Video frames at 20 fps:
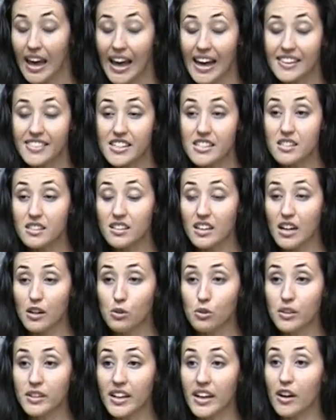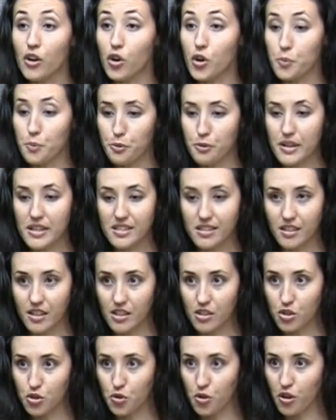And this kahuna, or priest,
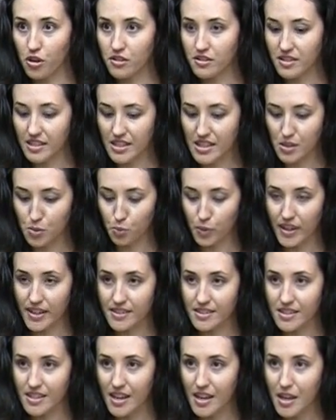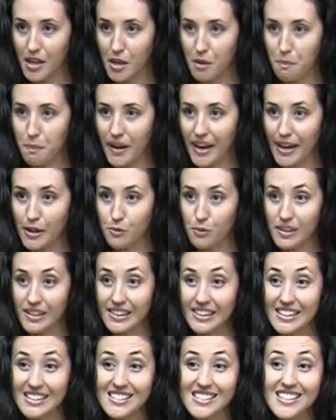controls these winds by
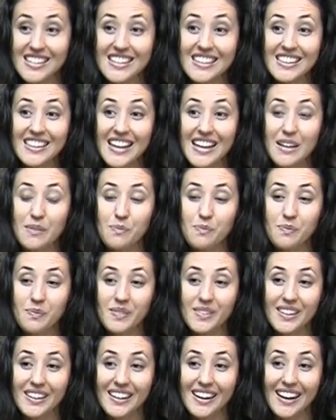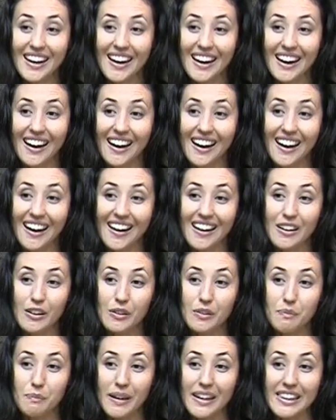releasing them,
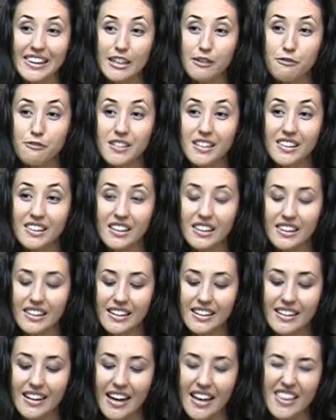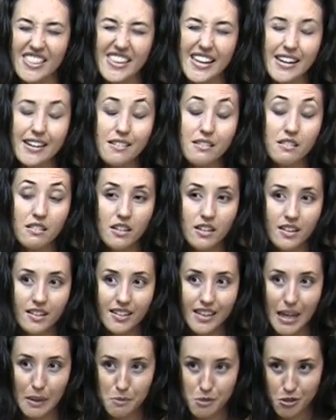by lifting the lid, and
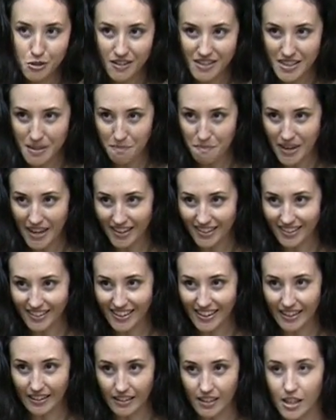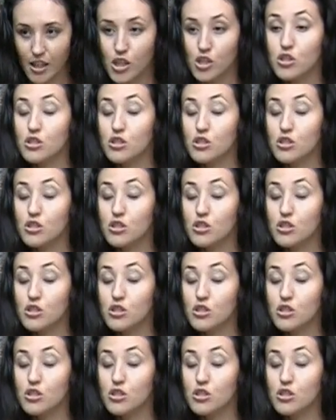then capturing them back again.